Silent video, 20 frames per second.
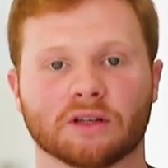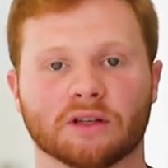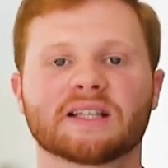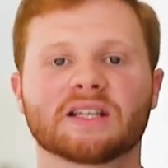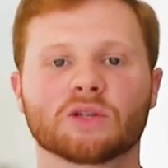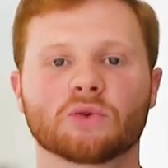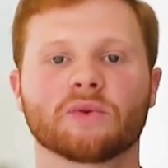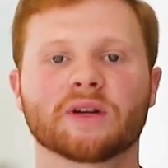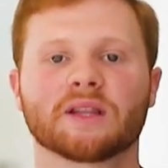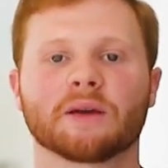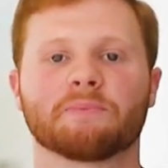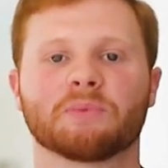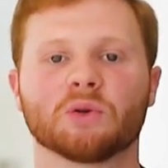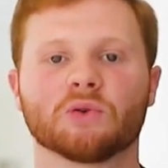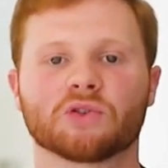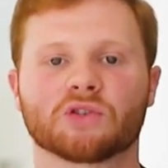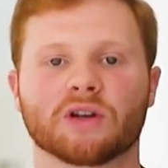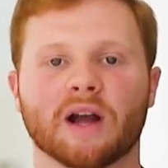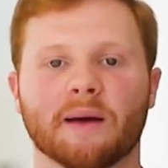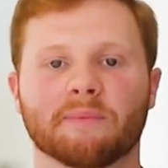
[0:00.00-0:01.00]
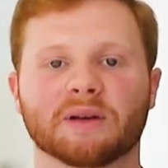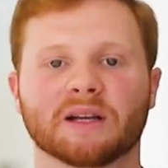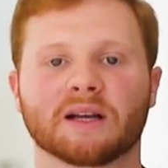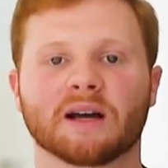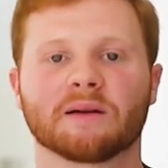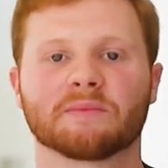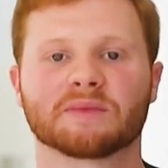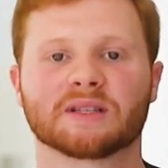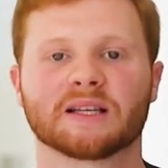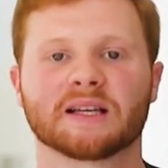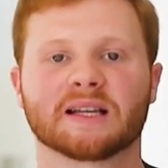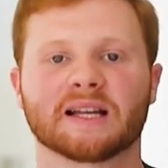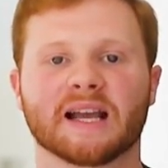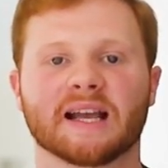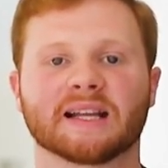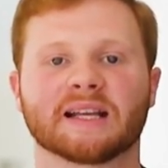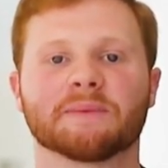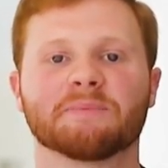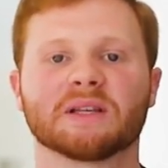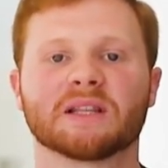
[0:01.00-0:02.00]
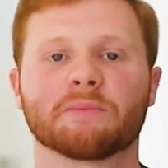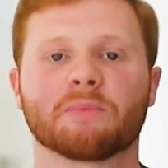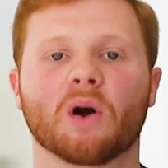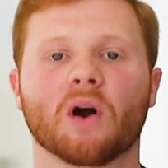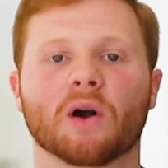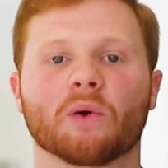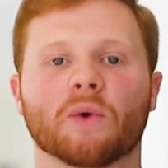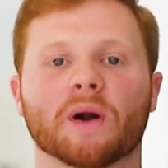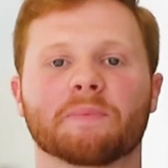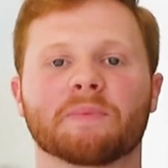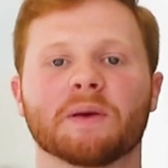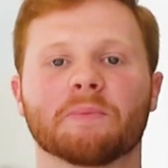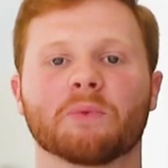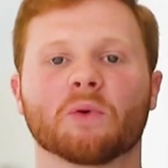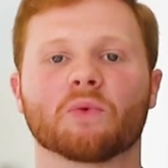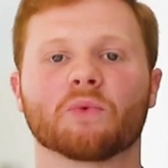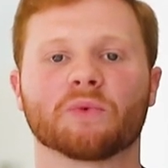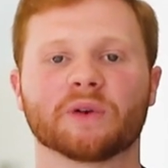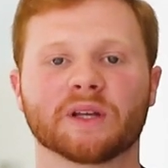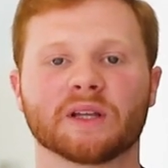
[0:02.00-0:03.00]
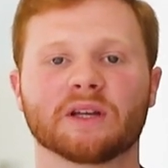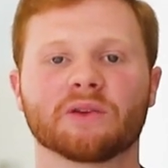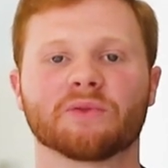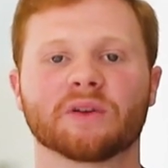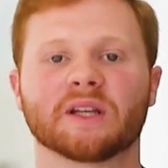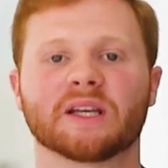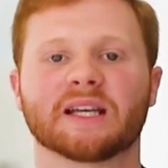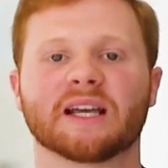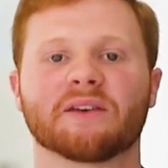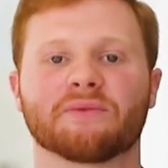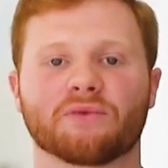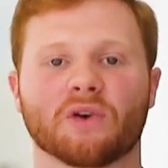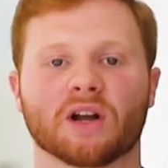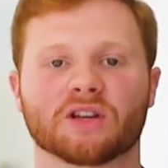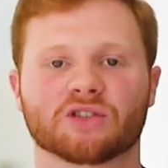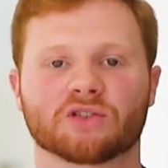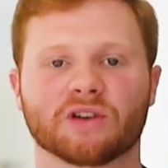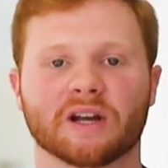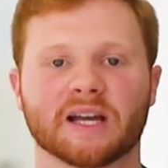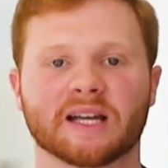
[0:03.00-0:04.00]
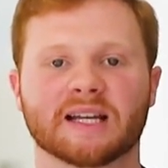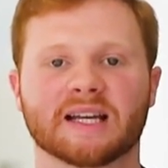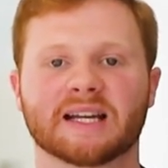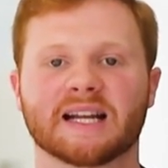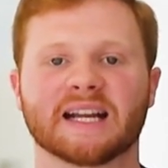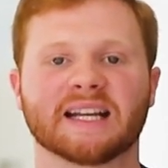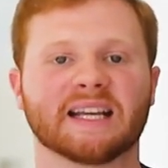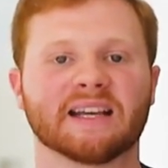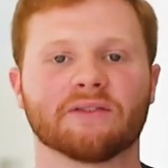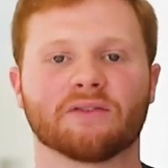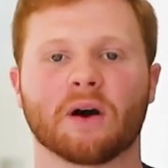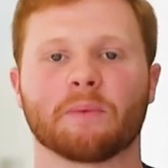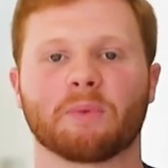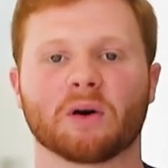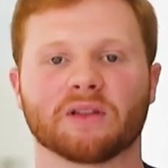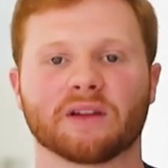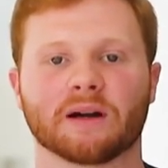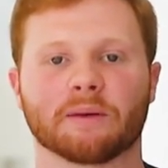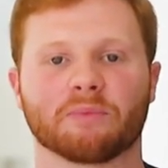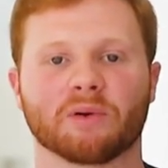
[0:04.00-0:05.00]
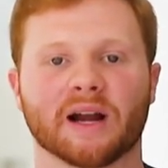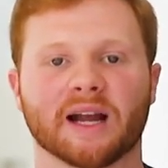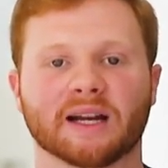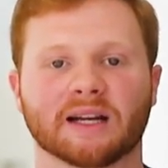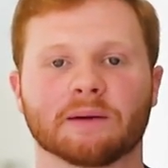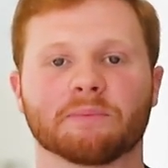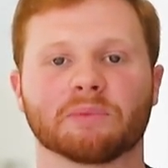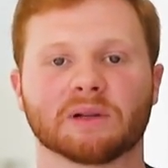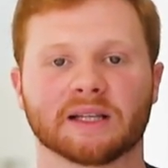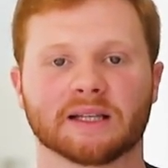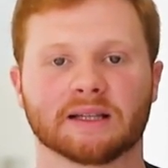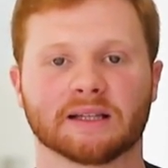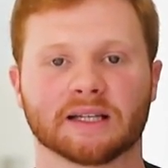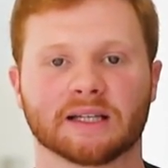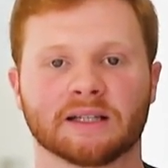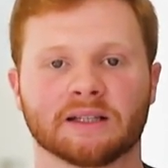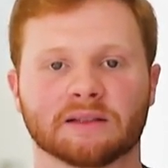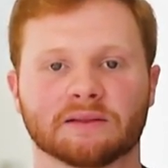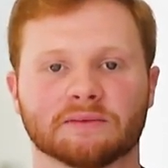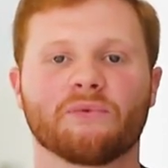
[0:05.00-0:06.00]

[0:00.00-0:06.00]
This is where the bootstrapping comes in and can be the part where people really get frustrated and give up on their brand completely.